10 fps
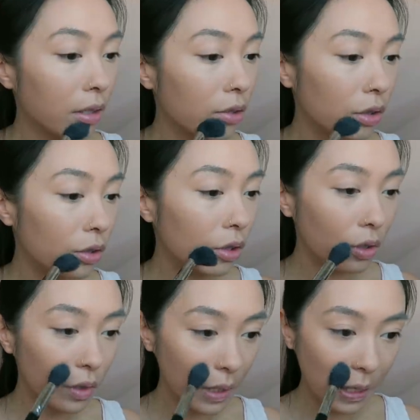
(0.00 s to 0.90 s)
just
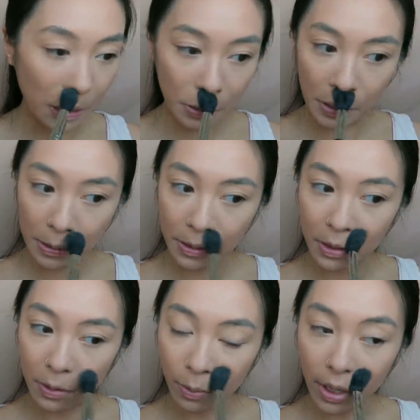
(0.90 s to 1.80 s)
use any
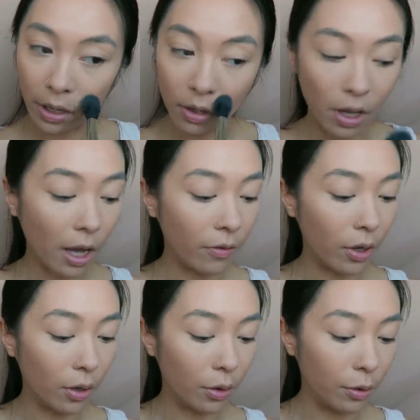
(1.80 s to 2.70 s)
translucent powder you have
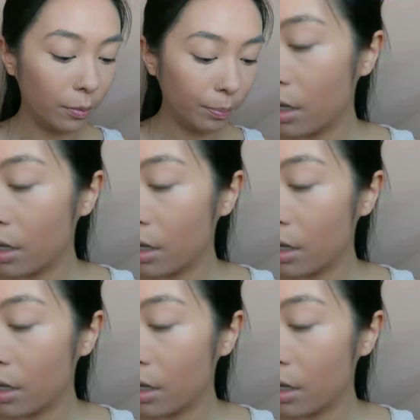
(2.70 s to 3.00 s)
at home.